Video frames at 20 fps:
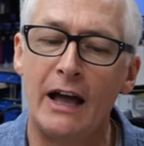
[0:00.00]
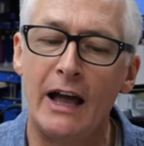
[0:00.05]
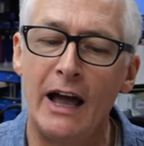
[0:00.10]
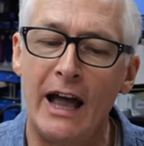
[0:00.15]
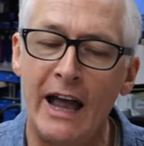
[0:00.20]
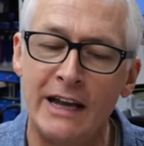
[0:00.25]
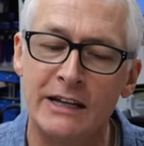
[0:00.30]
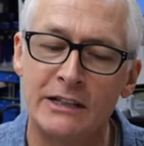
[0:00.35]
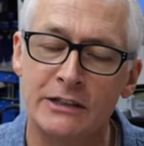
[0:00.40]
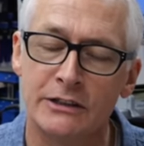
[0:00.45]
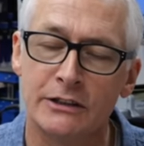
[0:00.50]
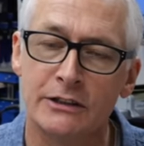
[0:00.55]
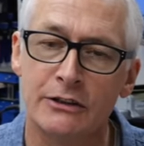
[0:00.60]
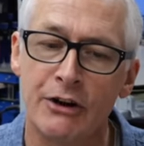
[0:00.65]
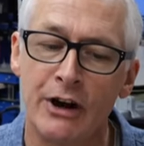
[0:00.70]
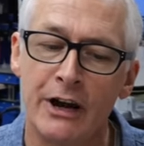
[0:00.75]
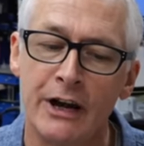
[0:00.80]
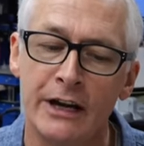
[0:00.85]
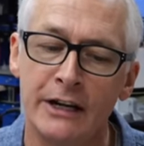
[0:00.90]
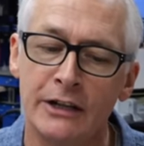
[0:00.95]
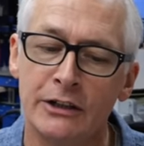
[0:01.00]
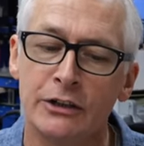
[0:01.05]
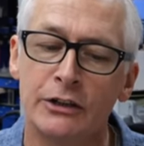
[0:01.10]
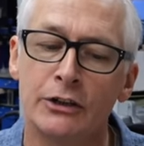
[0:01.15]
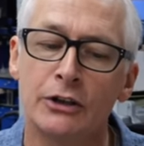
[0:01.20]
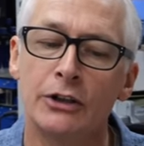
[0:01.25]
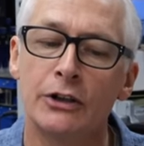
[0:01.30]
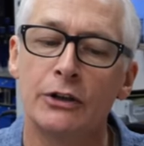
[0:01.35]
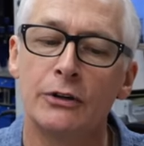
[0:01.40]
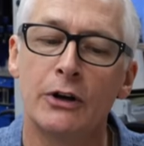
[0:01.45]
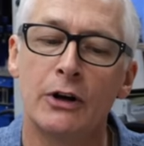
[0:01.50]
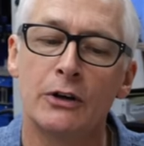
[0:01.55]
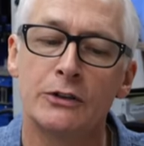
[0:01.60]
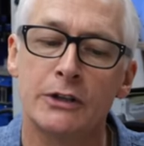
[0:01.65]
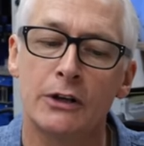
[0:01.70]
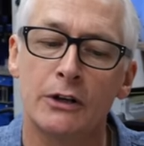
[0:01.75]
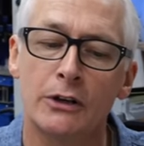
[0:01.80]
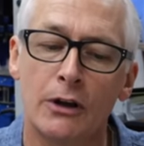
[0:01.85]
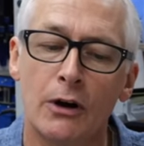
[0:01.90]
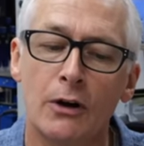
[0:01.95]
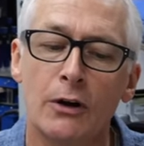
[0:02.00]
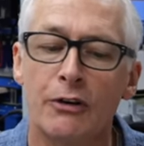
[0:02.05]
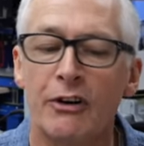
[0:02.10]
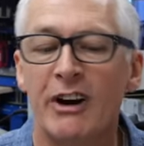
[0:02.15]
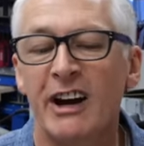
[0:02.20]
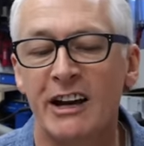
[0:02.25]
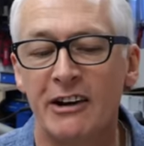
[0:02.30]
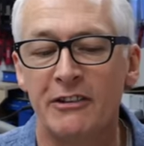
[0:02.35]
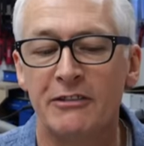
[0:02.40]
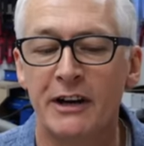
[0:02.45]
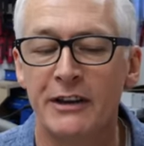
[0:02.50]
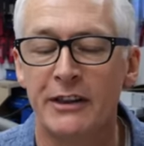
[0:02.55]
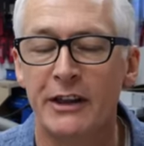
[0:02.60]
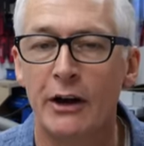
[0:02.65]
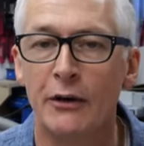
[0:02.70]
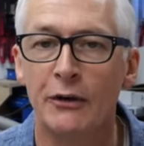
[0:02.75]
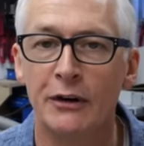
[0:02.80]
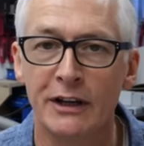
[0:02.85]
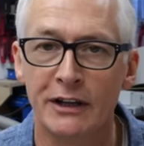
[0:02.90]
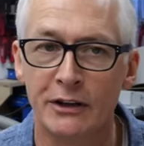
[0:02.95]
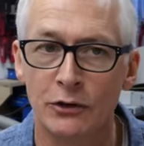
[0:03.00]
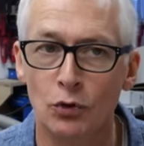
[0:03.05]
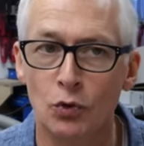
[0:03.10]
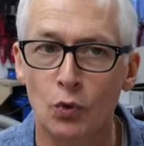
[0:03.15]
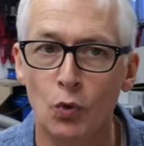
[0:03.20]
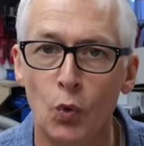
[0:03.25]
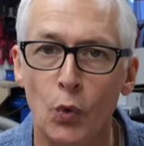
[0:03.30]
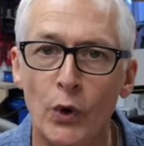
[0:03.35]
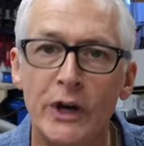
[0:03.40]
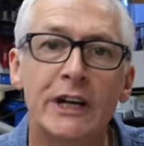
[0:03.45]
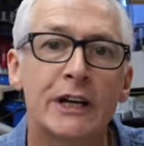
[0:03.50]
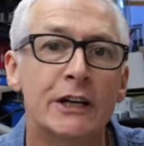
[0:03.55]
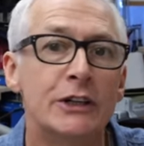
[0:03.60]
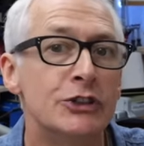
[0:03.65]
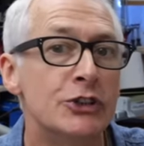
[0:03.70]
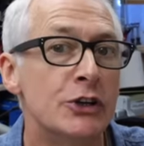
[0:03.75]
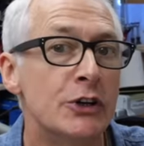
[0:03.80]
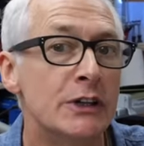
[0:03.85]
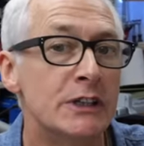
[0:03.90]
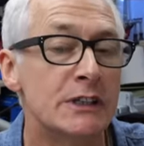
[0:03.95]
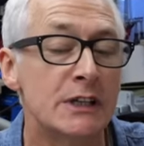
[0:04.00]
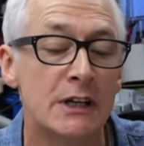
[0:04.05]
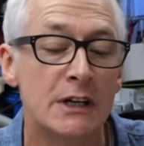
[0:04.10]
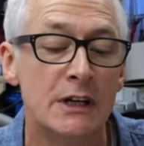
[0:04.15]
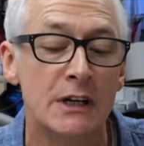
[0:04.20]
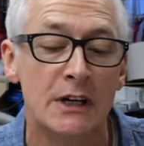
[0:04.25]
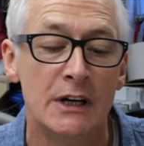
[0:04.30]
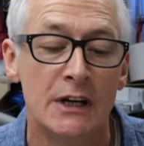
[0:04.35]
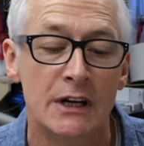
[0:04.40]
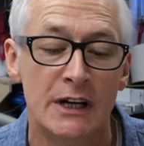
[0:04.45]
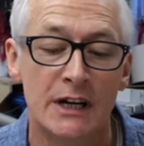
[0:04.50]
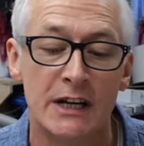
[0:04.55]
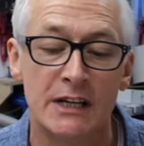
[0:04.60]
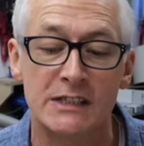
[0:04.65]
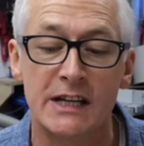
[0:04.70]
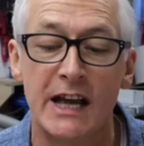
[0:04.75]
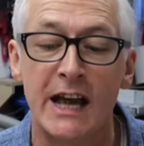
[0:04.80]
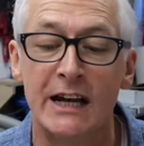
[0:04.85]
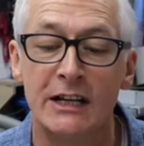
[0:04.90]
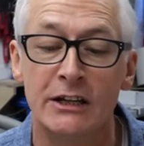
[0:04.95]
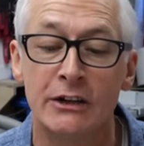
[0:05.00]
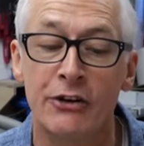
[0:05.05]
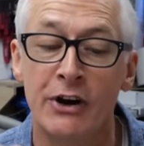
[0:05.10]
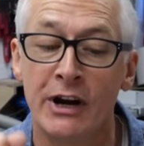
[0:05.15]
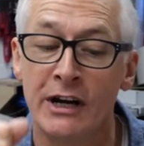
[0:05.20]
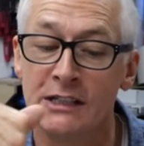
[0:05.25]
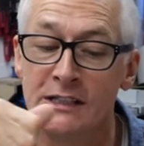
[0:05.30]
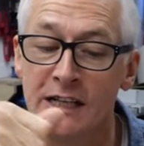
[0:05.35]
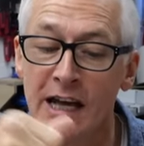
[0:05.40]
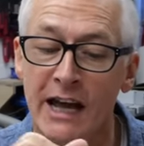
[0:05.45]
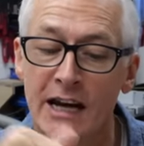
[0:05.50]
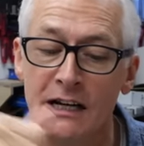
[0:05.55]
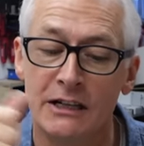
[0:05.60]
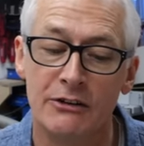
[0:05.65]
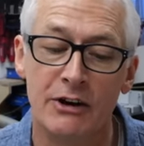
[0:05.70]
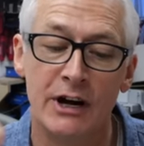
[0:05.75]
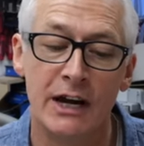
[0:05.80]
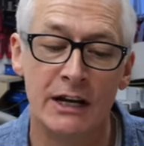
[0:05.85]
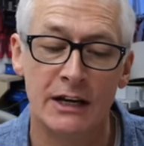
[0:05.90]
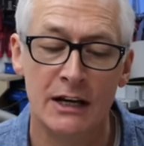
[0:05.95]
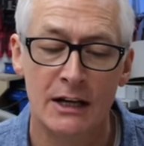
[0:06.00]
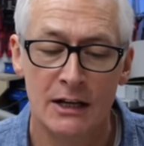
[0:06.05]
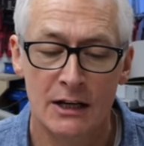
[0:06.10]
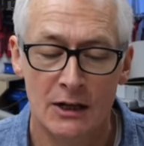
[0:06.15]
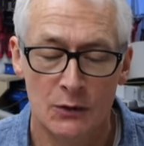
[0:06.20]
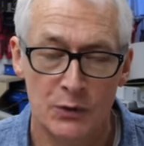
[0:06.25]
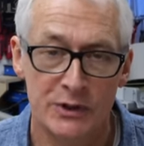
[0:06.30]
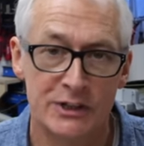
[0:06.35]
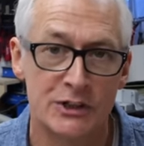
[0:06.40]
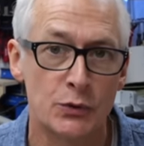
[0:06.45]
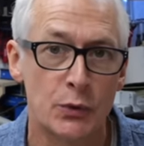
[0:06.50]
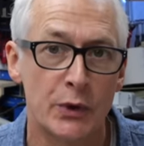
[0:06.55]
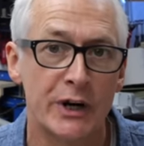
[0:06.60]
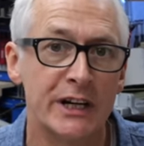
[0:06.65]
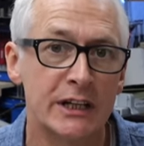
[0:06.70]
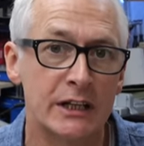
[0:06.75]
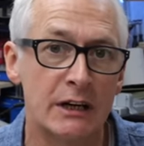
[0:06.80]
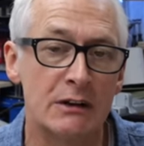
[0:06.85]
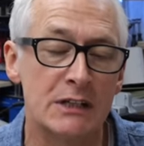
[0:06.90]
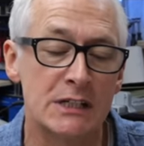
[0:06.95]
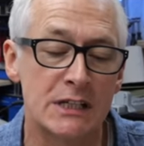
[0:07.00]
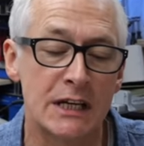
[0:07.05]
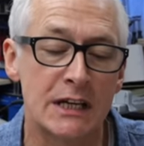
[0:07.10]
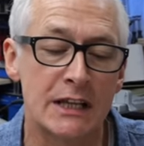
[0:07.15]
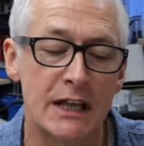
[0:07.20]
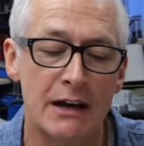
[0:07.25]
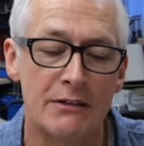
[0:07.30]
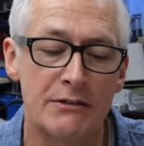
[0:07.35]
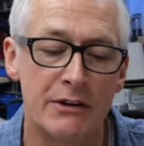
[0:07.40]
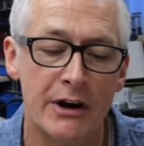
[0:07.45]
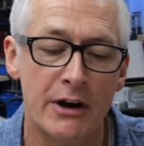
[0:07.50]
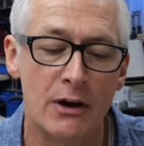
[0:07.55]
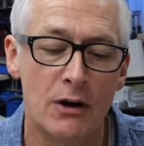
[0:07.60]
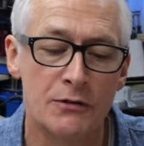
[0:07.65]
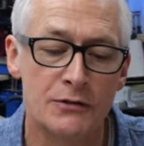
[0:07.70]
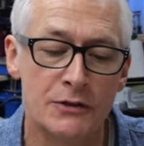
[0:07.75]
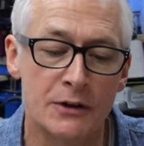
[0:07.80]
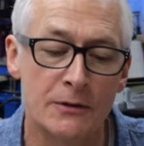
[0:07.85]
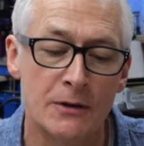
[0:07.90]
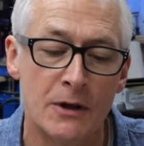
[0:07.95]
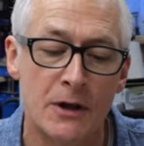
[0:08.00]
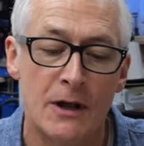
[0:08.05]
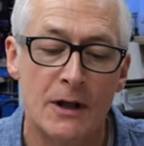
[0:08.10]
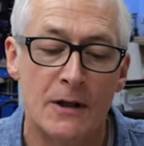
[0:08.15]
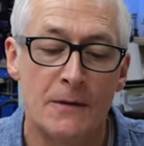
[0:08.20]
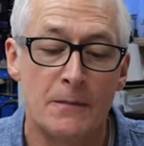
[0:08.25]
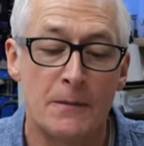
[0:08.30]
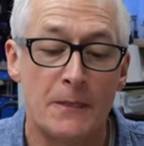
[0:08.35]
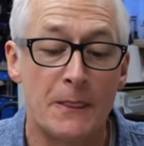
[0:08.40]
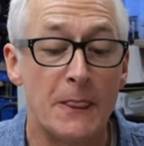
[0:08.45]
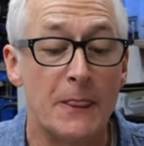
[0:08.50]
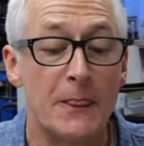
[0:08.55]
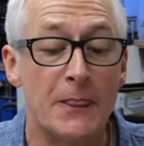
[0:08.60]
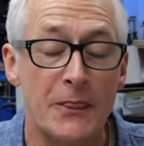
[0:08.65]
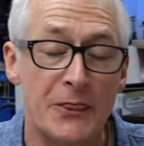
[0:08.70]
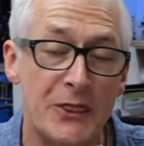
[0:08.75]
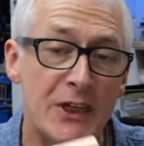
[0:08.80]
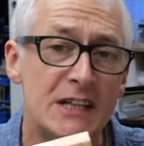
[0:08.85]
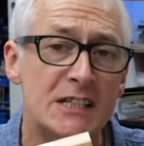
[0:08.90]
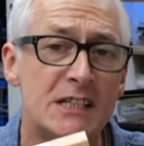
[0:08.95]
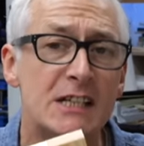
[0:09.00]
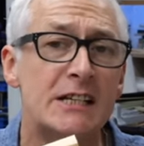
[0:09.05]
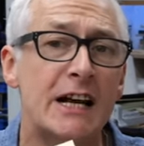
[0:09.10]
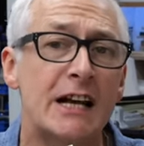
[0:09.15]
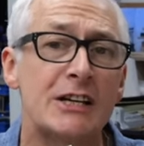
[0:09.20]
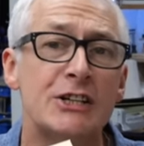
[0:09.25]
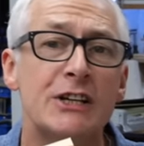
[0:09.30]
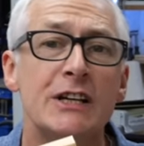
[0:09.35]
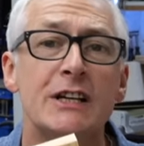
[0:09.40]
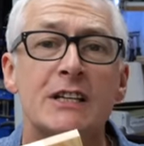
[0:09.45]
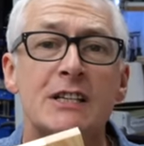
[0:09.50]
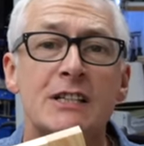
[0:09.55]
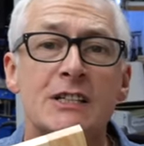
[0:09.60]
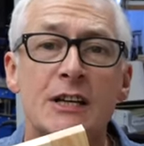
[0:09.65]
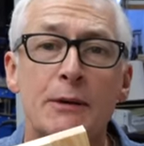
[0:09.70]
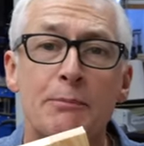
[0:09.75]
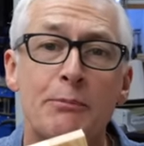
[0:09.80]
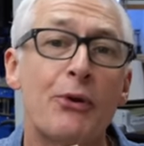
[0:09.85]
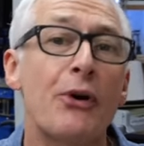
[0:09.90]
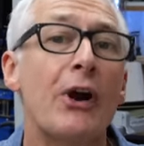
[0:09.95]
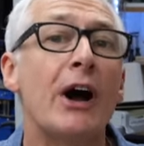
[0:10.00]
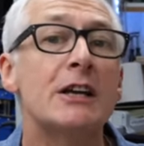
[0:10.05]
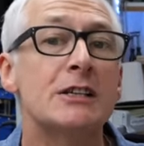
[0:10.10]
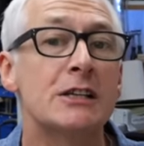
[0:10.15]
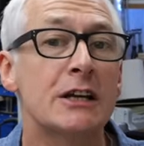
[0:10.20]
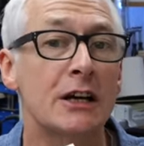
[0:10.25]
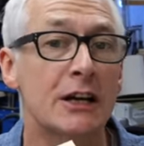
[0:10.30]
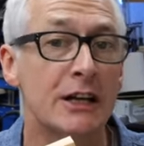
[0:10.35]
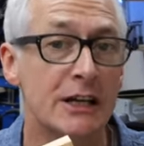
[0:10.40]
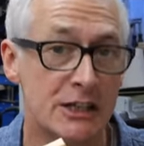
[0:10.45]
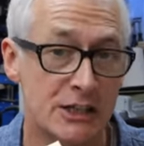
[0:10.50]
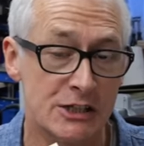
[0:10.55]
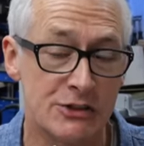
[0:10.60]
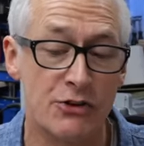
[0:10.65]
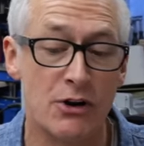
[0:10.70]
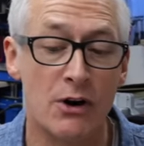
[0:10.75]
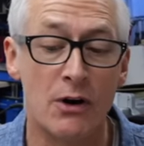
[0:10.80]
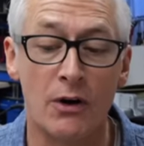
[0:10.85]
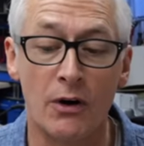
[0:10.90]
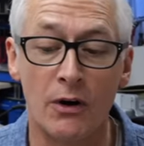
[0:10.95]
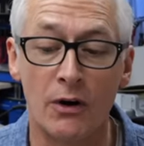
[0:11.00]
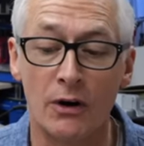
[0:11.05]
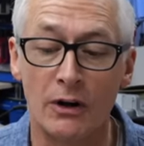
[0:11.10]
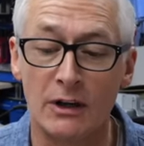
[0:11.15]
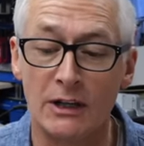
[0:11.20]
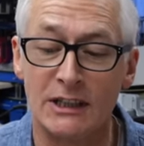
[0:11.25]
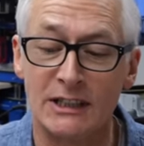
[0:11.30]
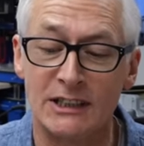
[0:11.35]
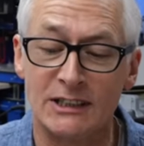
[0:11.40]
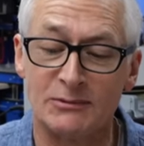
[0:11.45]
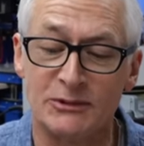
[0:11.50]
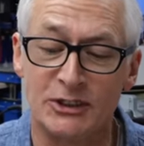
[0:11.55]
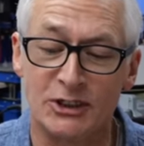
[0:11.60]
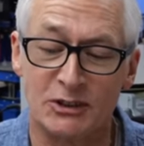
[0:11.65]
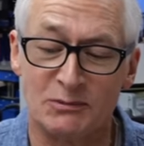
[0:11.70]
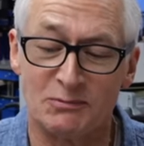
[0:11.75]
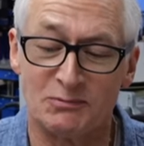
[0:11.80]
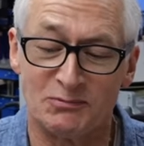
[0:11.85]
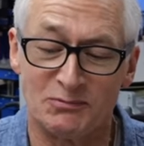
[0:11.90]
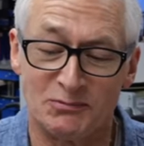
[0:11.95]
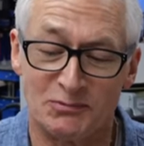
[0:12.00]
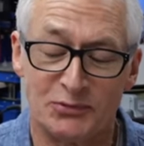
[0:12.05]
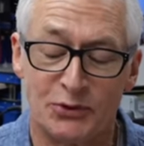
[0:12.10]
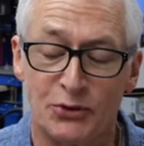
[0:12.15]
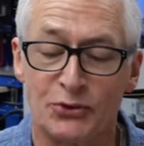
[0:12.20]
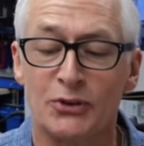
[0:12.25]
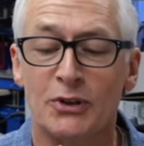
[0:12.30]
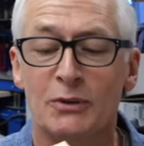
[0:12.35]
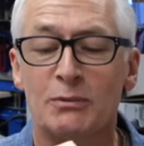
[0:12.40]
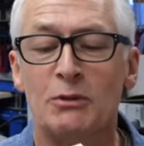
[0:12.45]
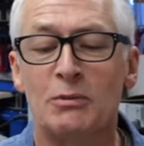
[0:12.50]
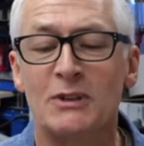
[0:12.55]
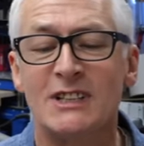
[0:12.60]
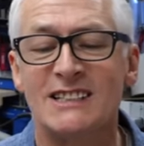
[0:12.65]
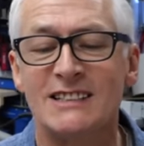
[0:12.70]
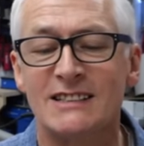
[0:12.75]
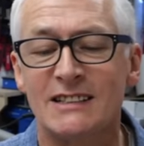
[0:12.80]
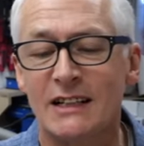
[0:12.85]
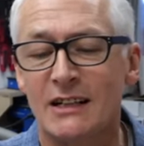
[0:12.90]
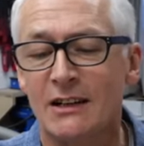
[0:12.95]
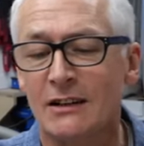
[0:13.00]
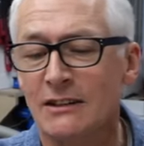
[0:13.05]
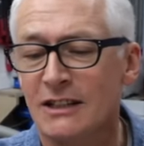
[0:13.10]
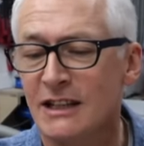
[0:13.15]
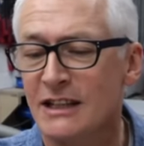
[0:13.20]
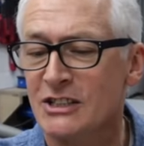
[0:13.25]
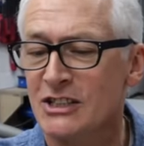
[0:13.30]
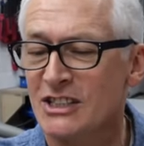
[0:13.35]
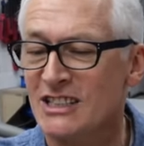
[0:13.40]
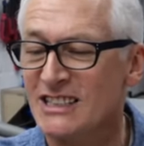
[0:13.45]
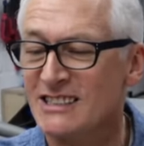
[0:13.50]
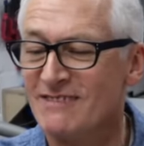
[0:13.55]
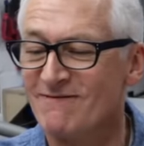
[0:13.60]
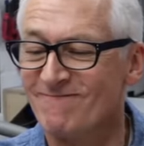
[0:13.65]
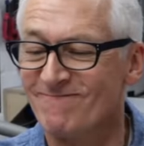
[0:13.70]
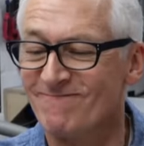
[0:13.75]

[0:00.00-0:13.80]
end grain glued onto long grain. In fact, the only weaker joint is end grain to end grain, which is why you don't see that very often. This is actually surprisingly strong. Um, you could probably, I can't actually